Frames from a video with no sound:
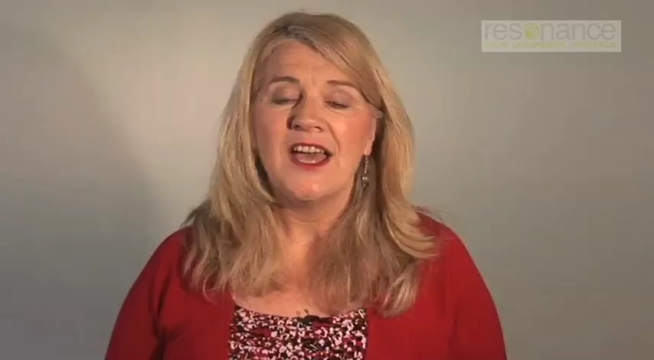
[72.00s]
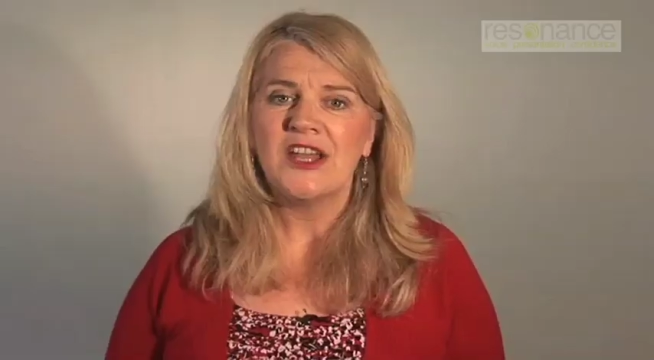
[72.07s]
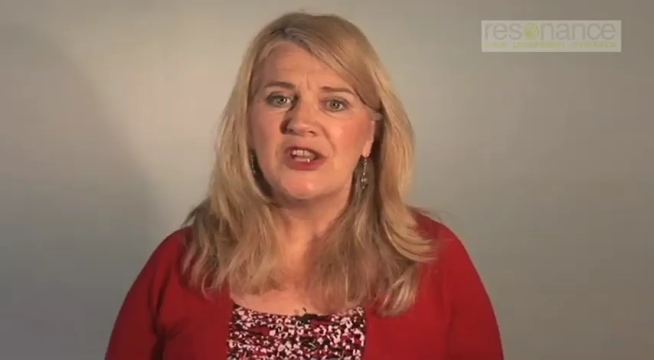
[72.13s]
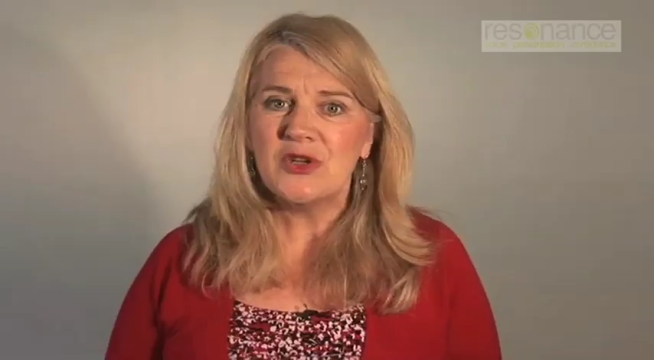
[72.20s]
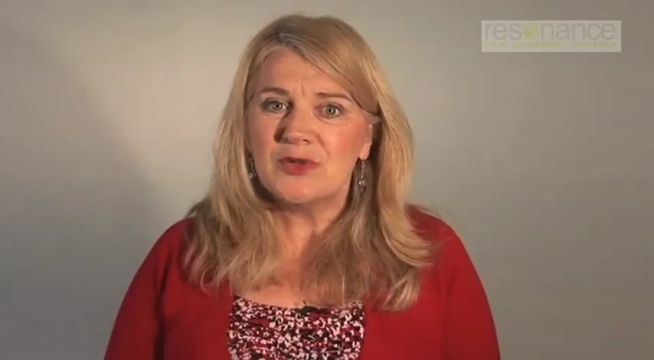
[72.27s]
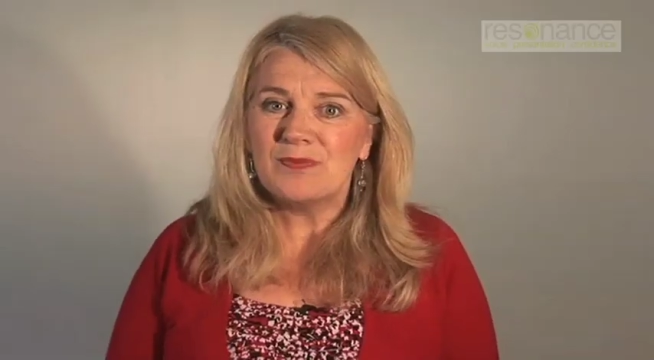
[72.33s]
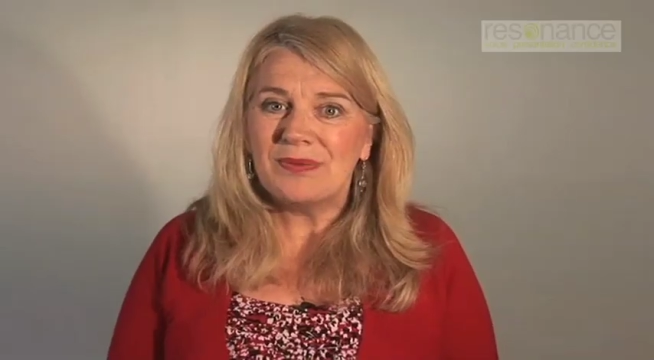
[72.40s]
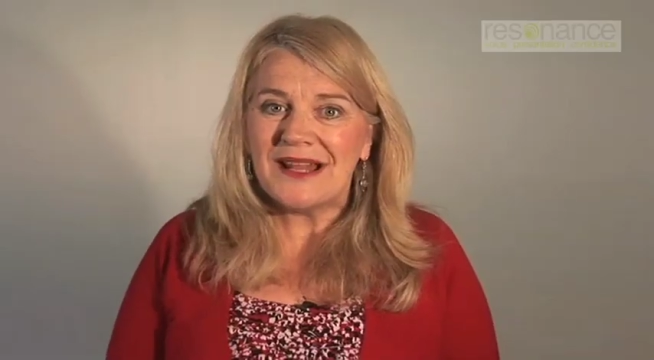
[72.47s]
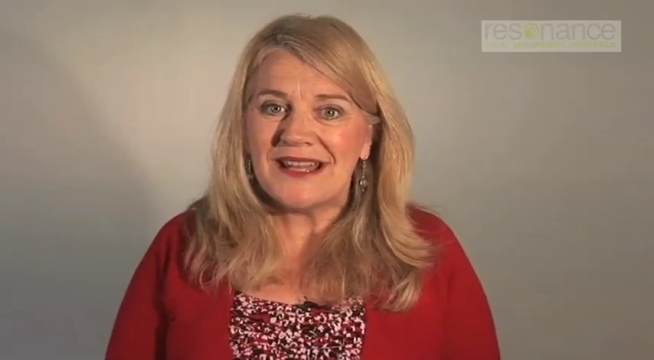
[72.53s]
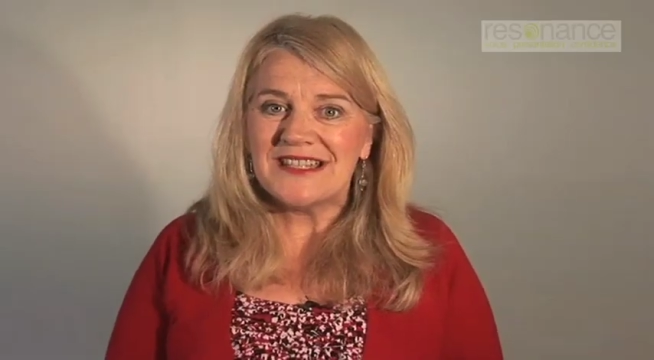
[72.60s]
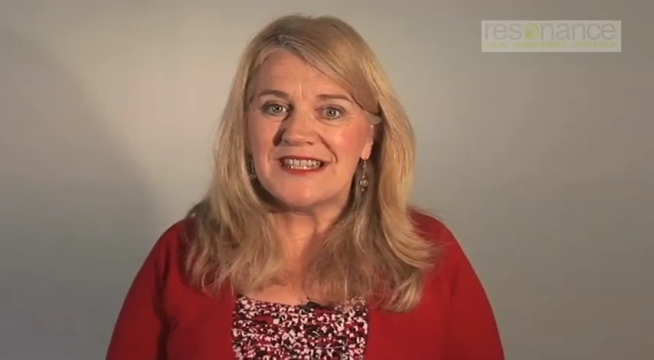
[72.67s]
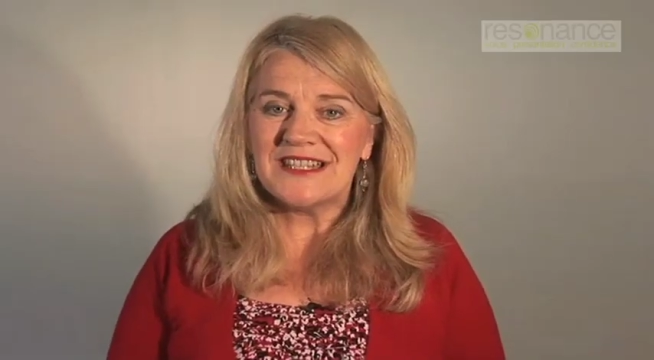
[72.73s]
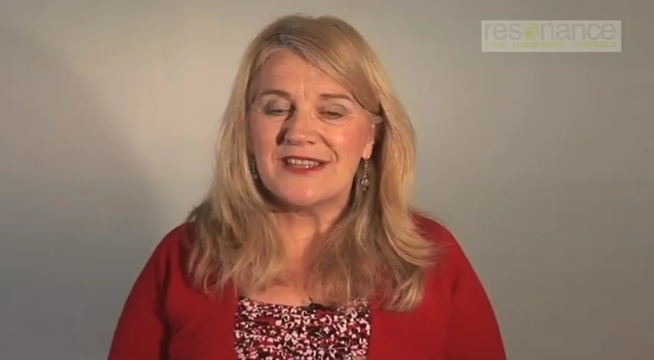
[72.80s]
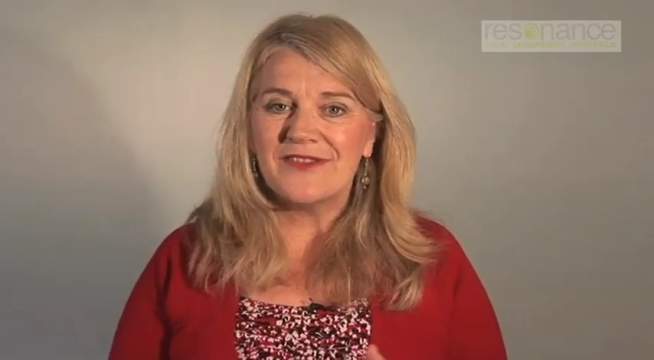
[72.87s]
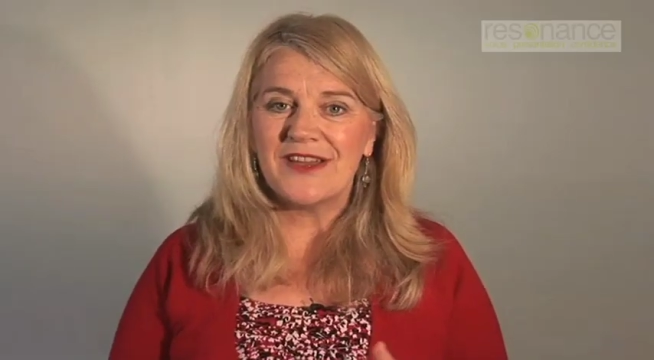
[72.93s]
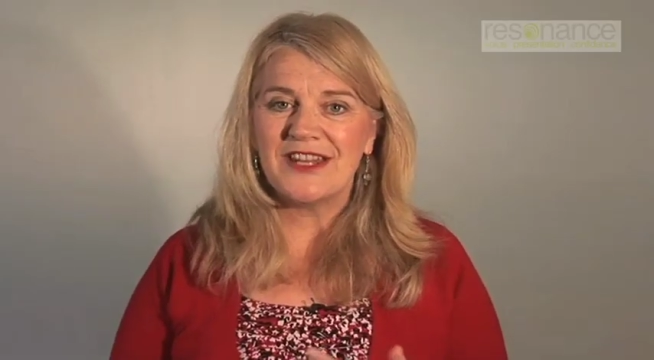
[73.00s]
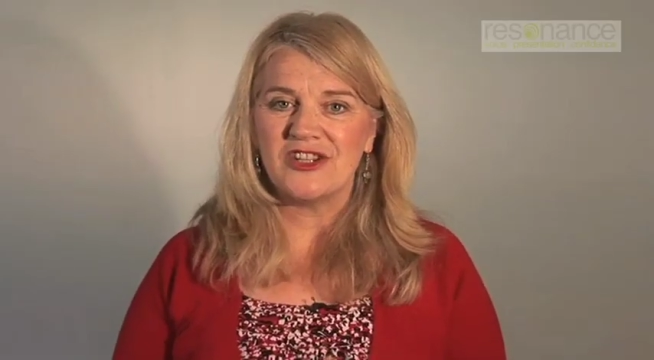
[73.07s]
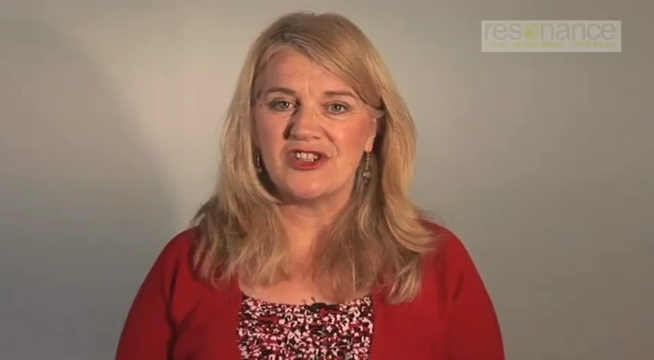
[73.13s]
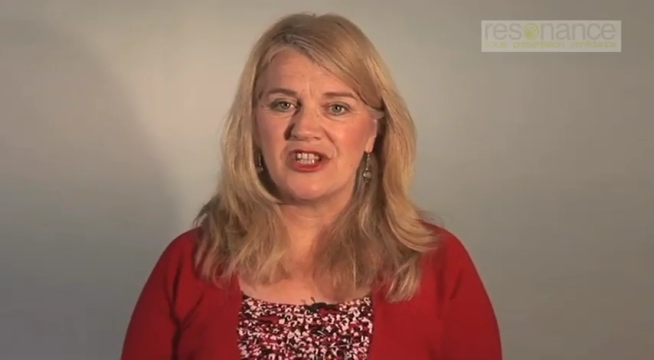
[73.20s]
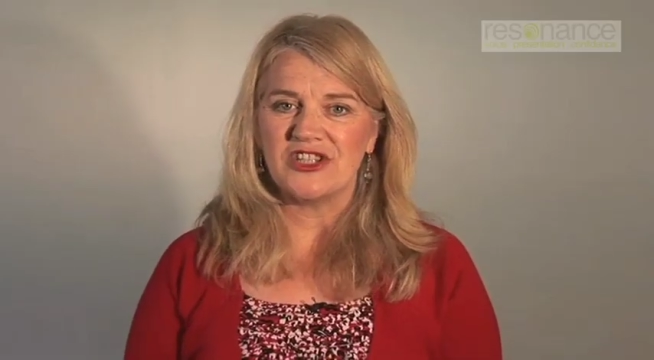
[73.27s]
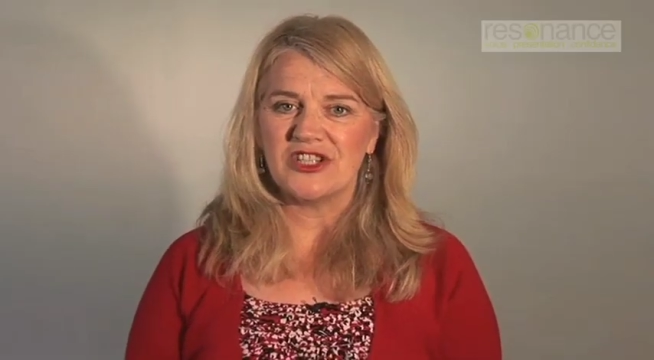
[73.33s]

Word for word: And use plenty of energy.